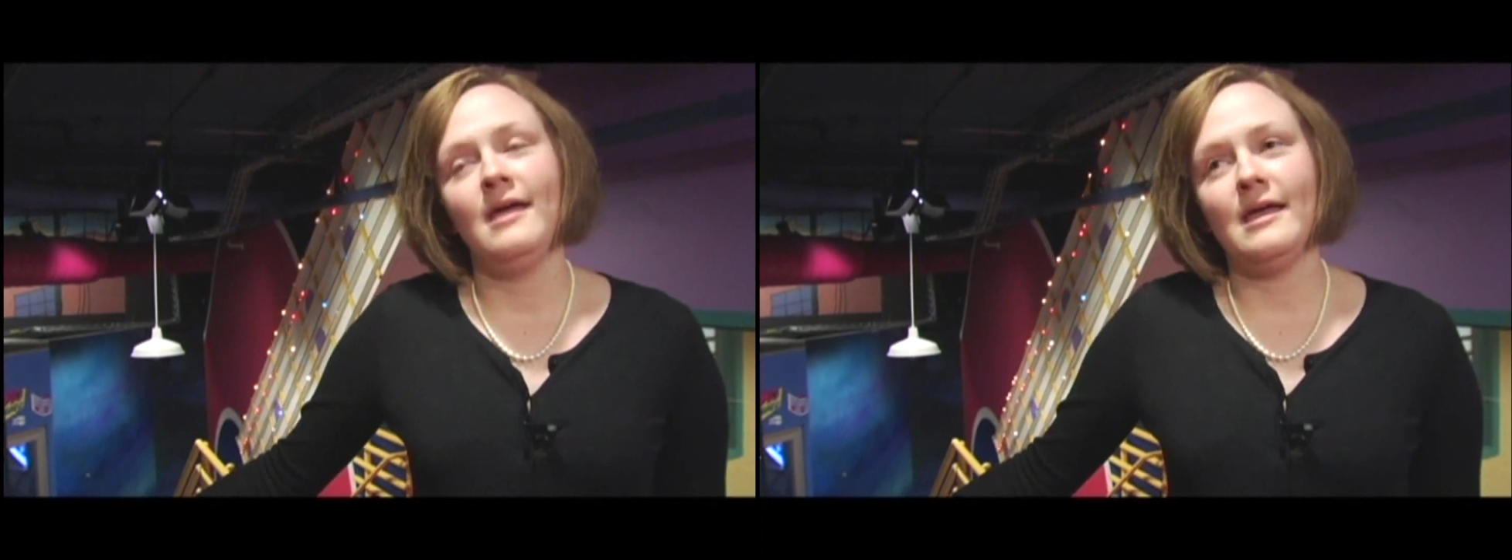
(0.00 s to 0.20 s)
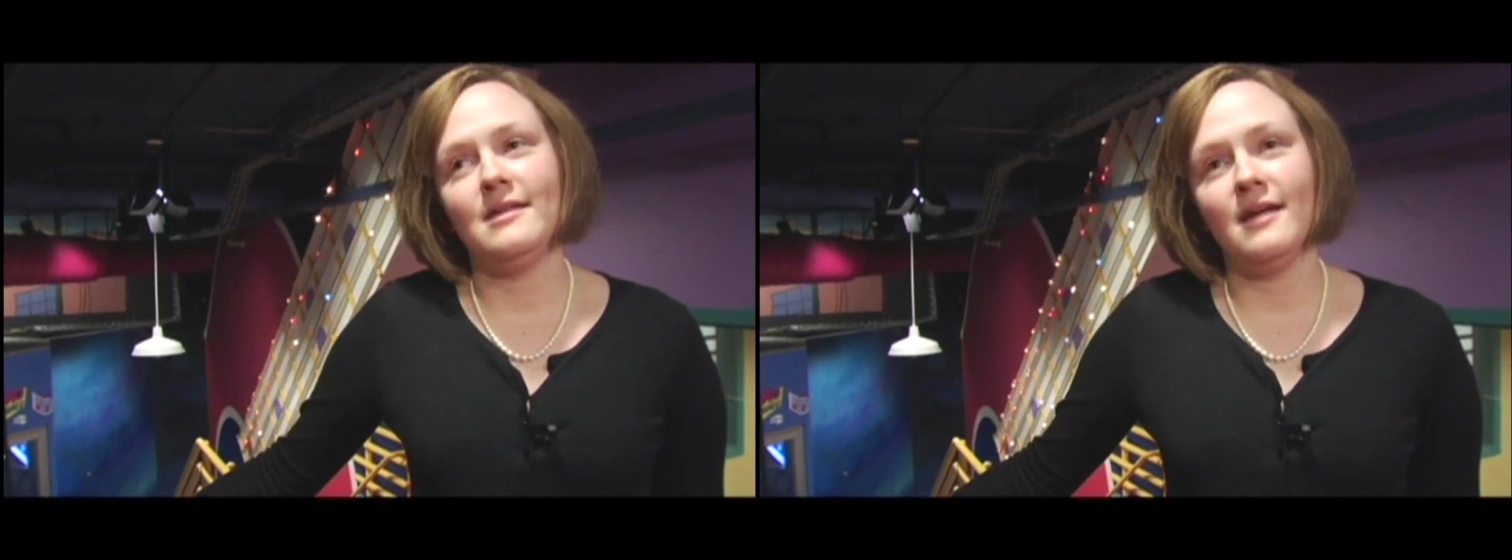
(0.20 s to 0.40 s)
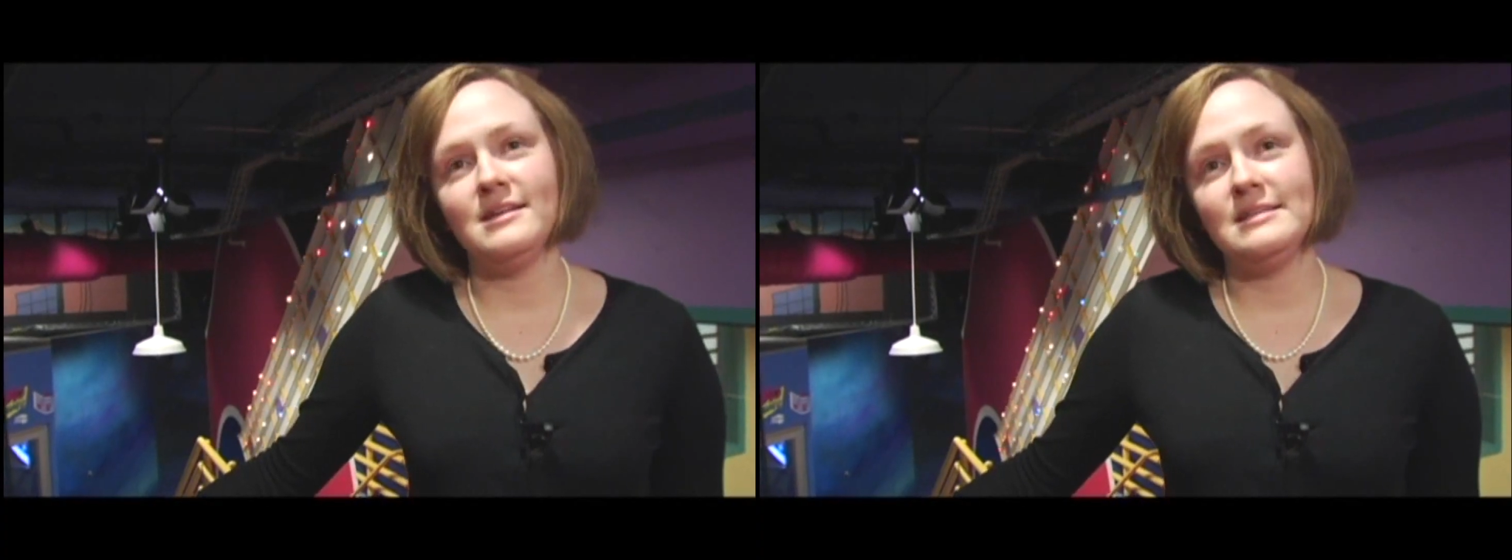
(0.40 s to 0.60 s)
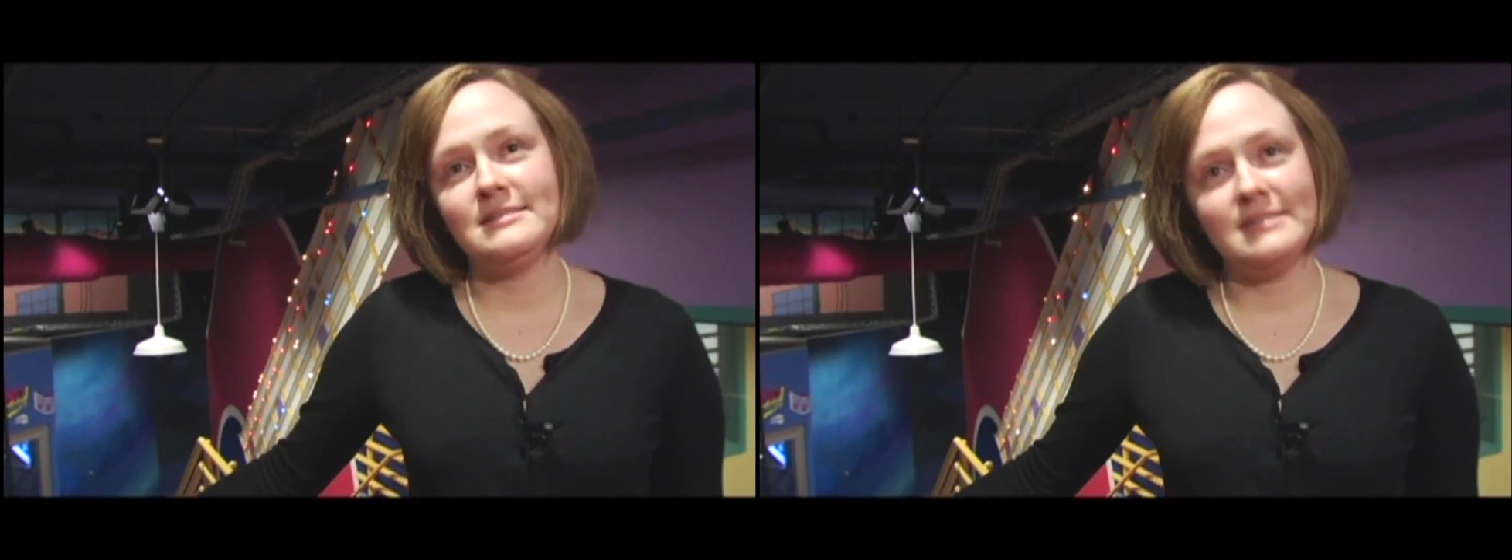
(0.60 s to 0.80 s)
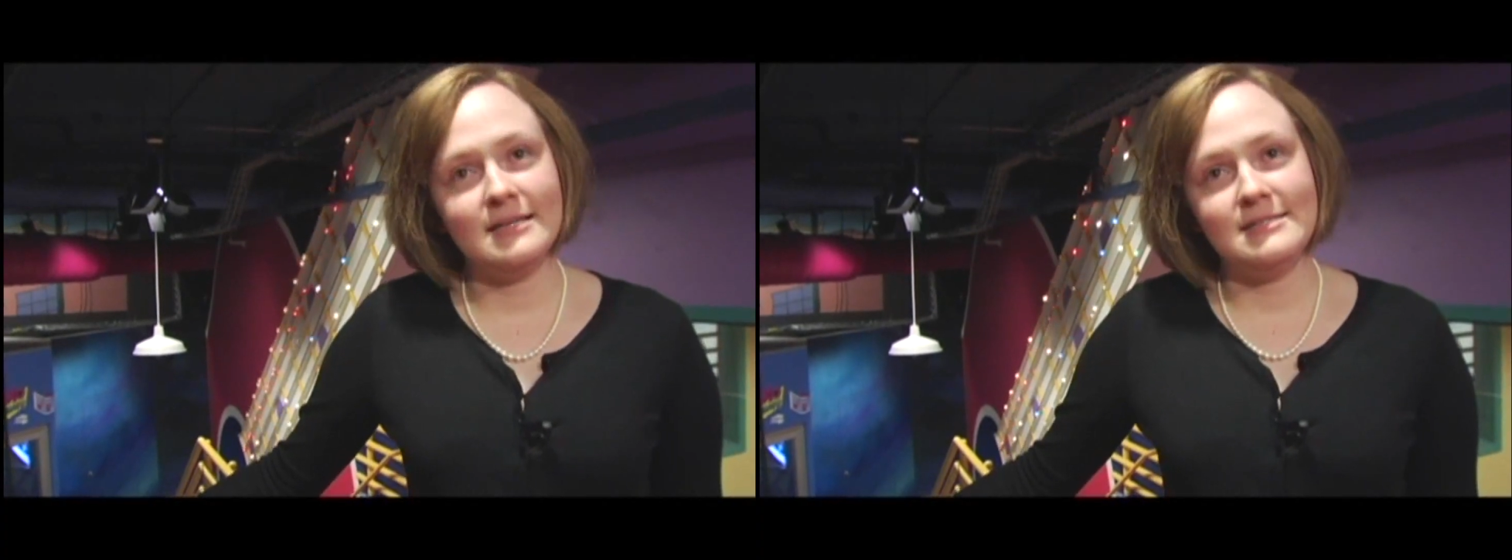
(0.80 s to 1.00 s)
in
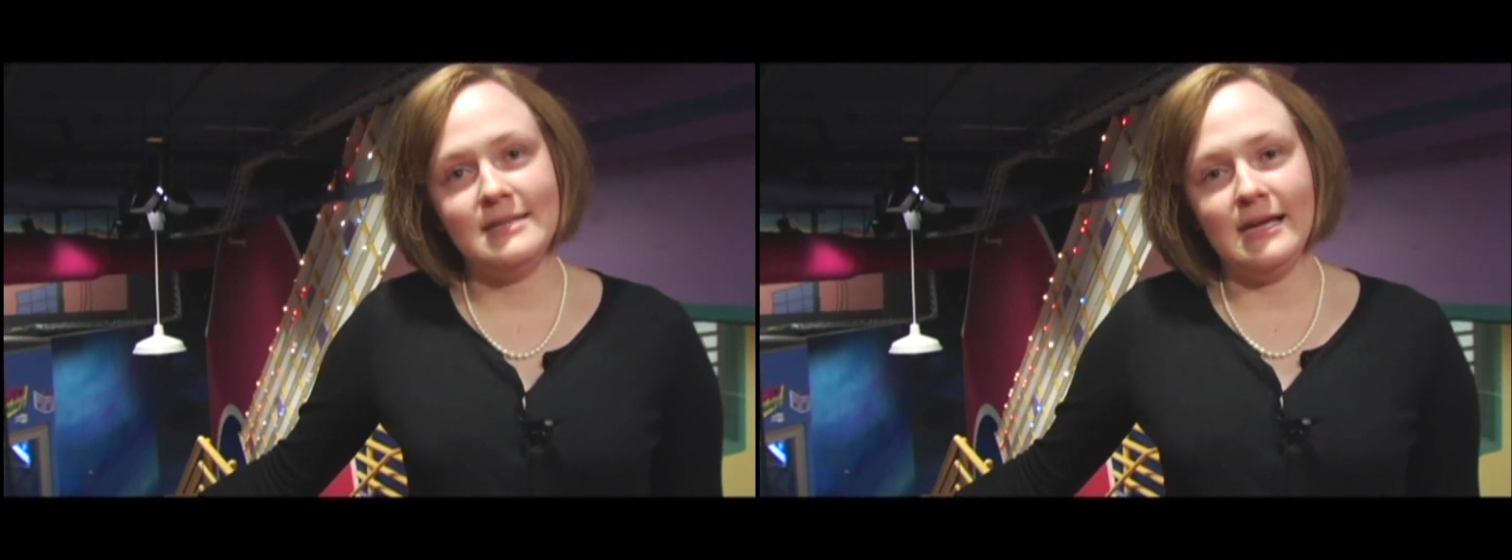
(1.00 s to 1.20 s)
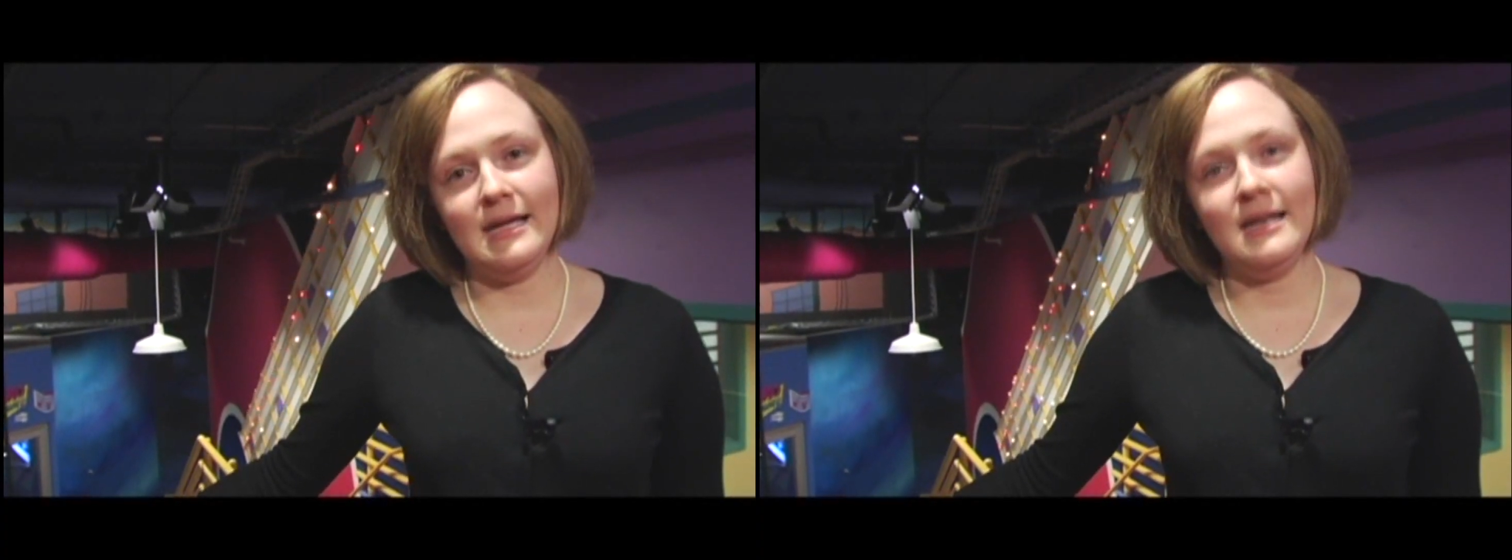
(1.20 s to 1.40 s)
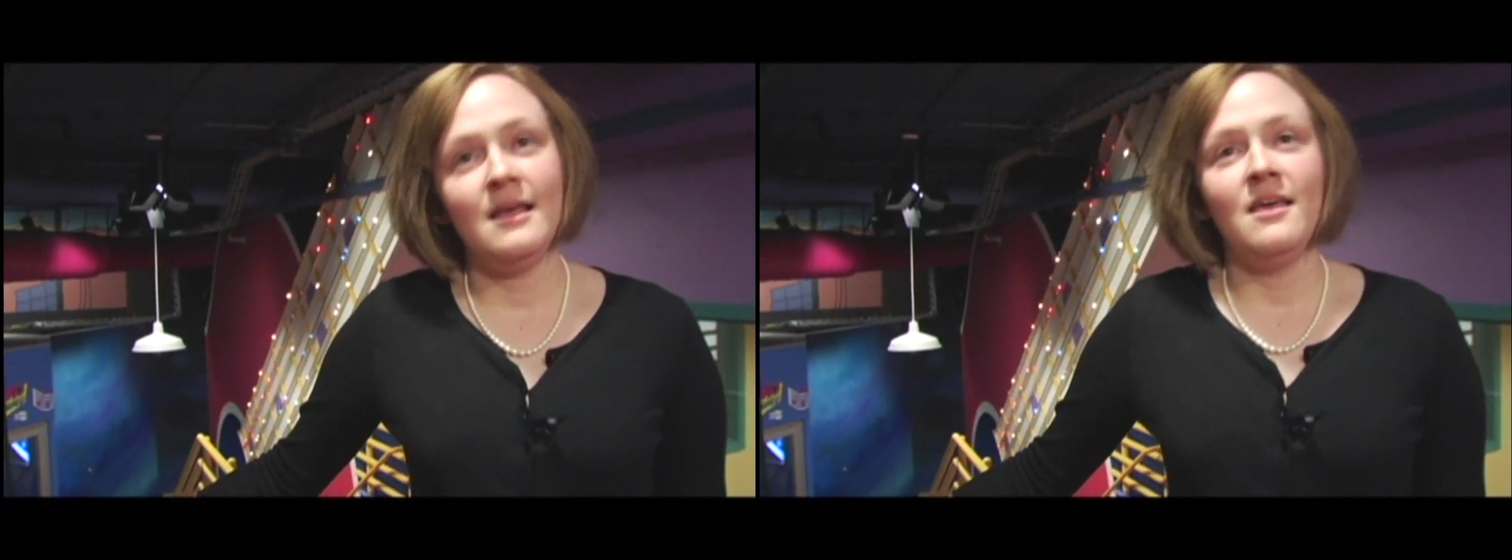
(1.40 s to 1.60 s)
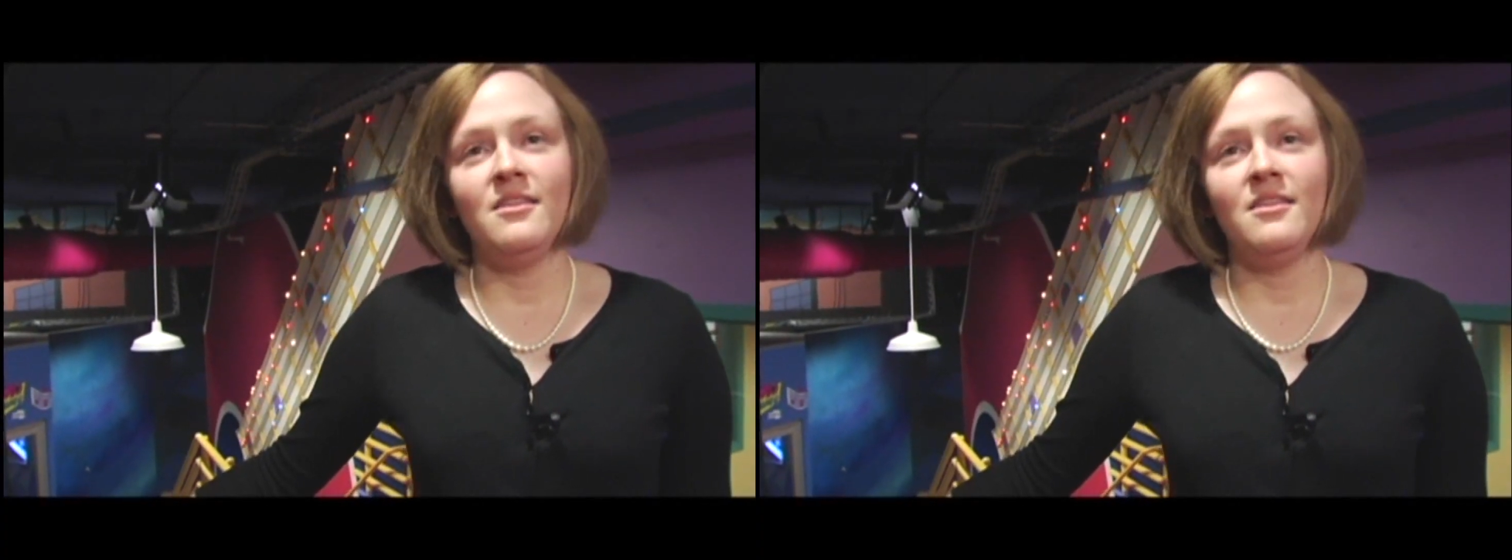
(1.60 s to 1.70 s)
1916.